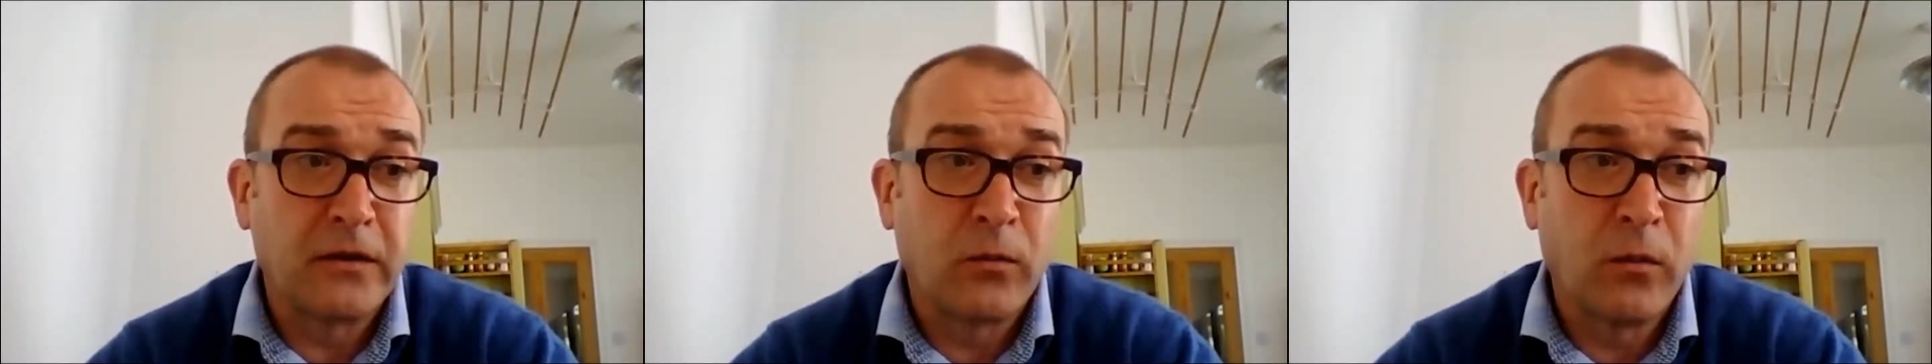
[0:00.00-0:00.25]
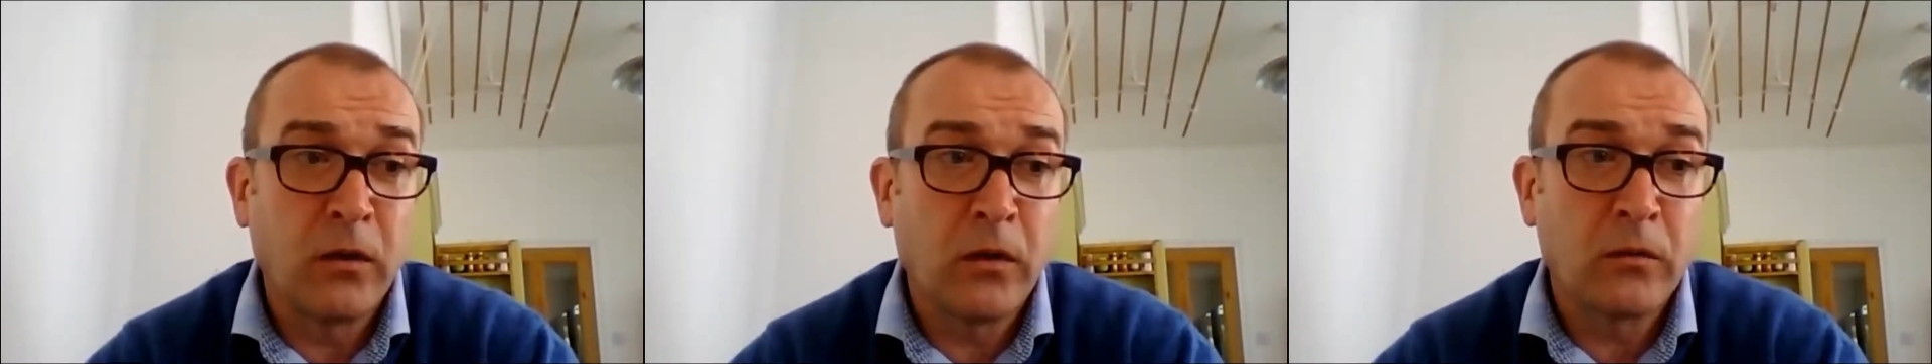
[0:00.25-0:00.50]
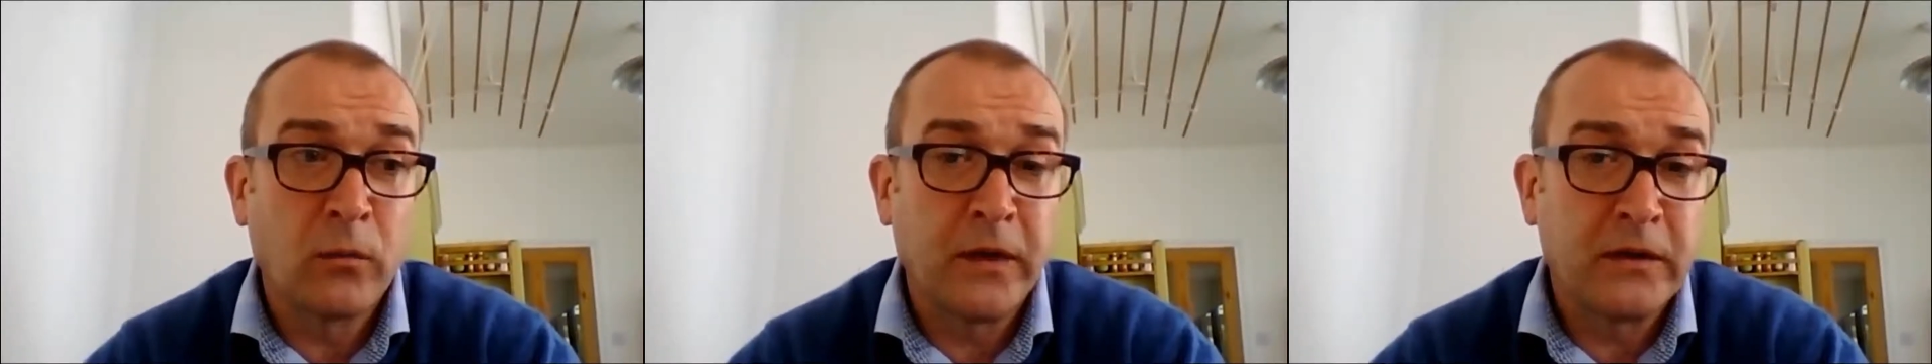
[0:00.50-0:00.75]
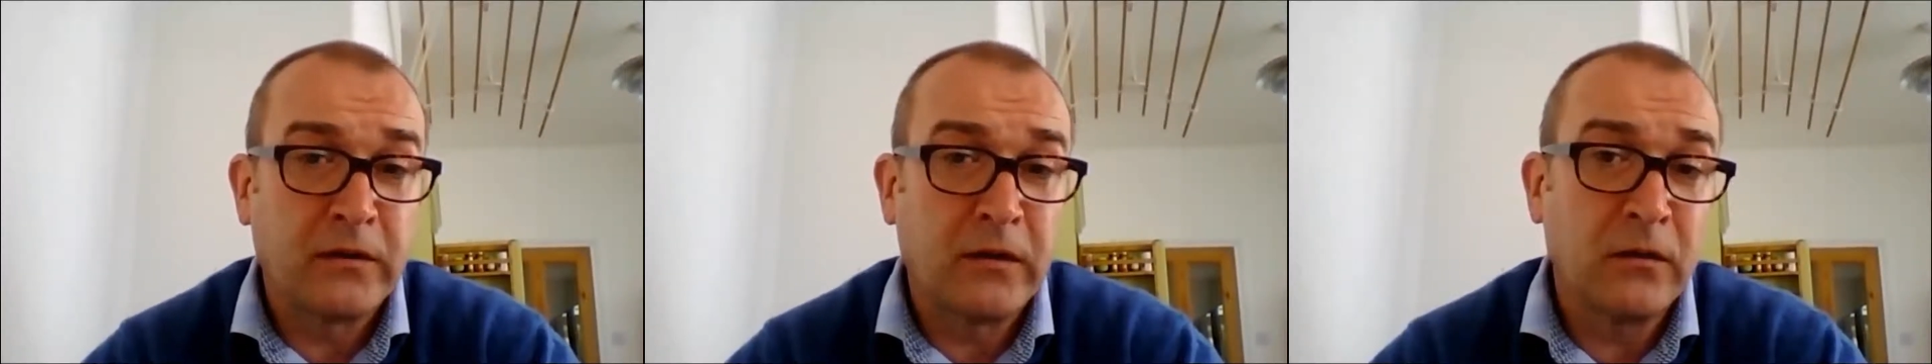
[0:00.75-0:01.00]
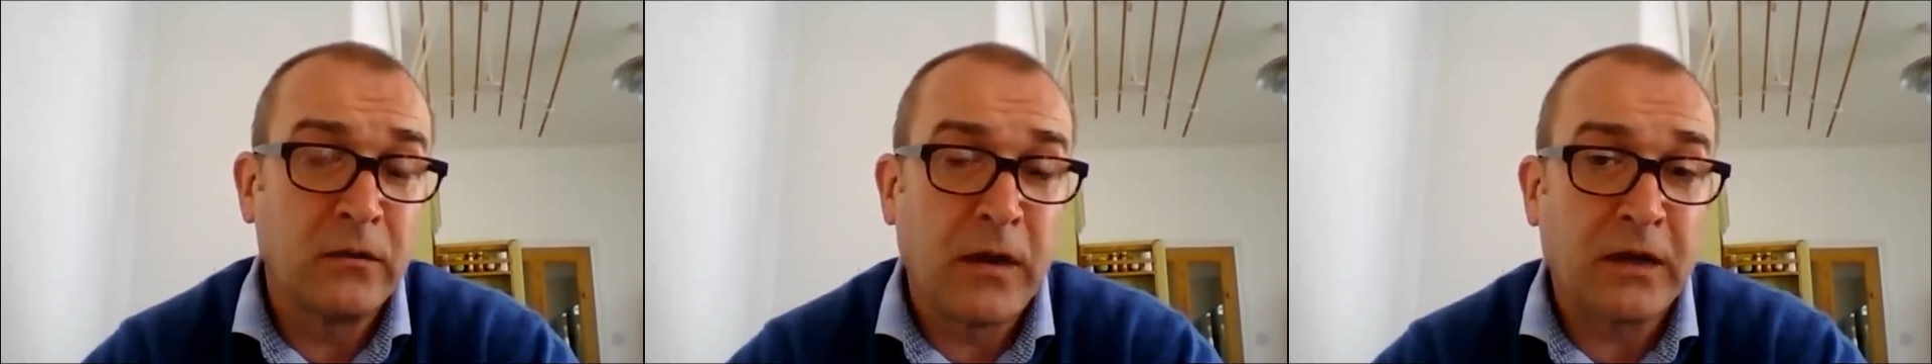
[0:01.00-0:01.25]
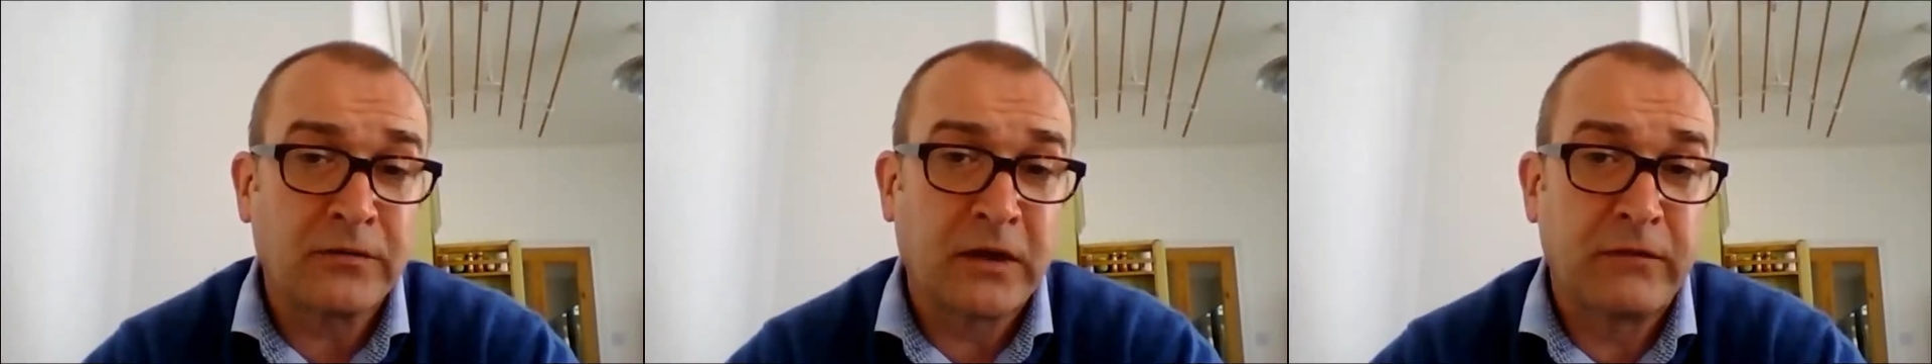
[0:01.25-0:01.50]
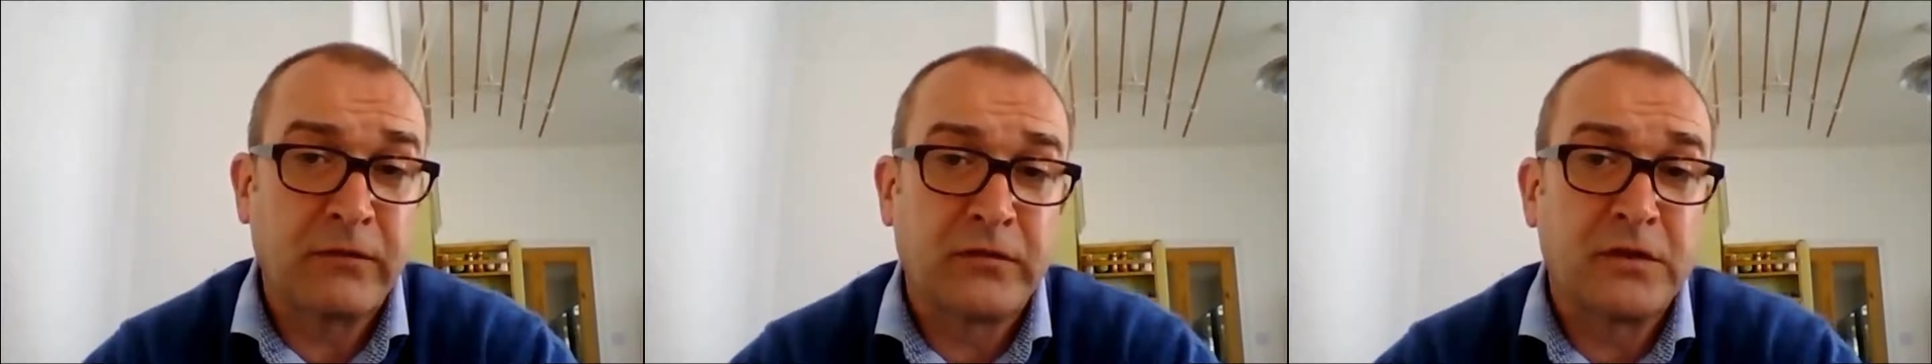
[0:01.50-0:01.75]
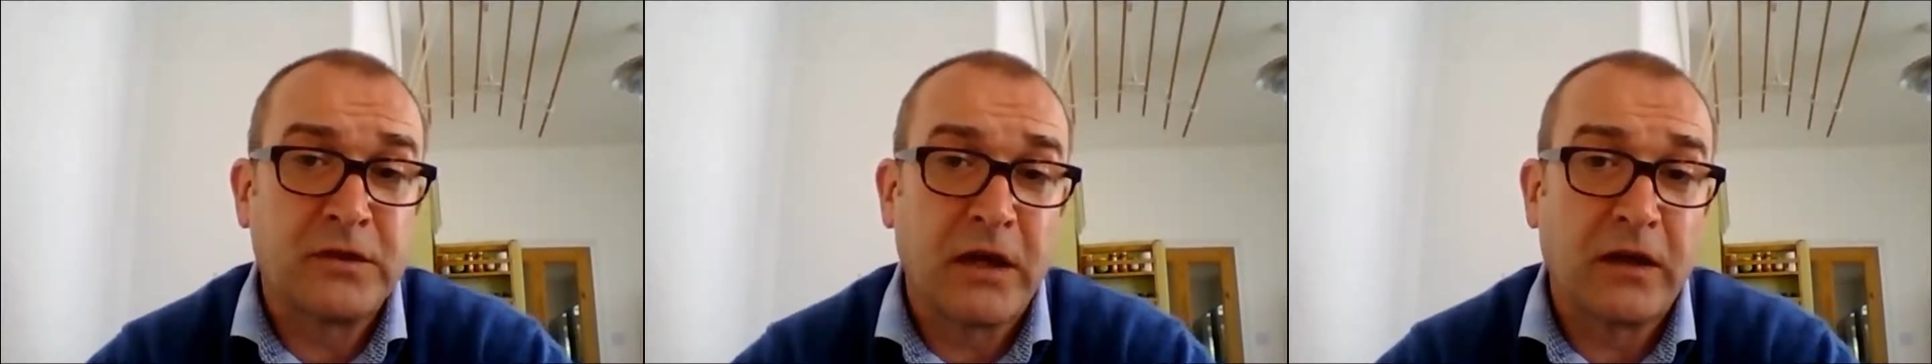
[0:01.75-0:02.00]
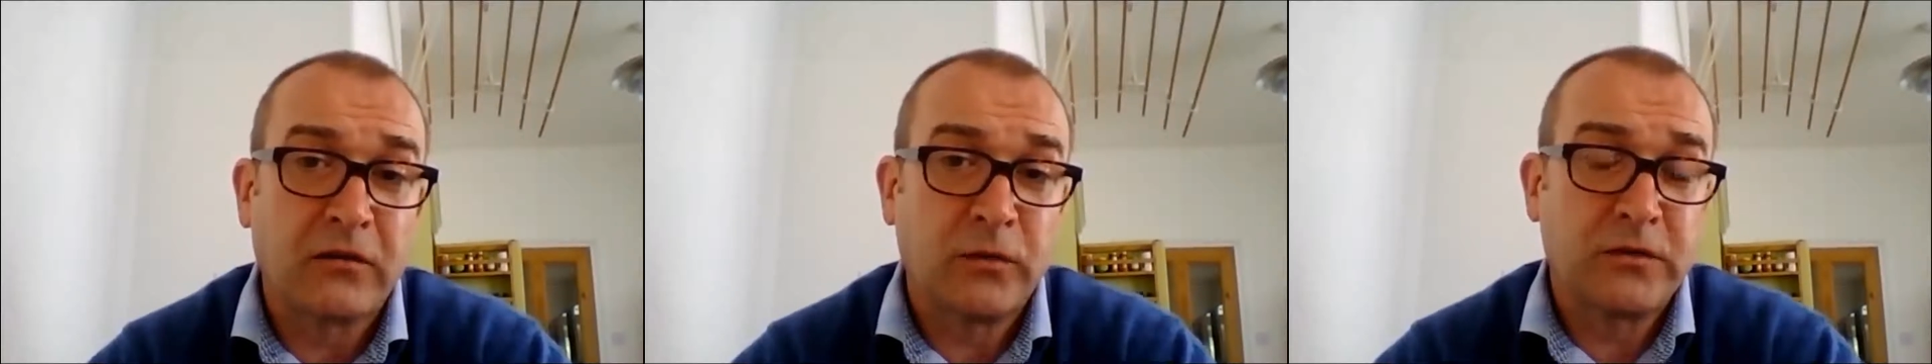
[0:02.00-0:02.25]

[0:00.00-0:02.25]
the work we do as Give Us a Chance,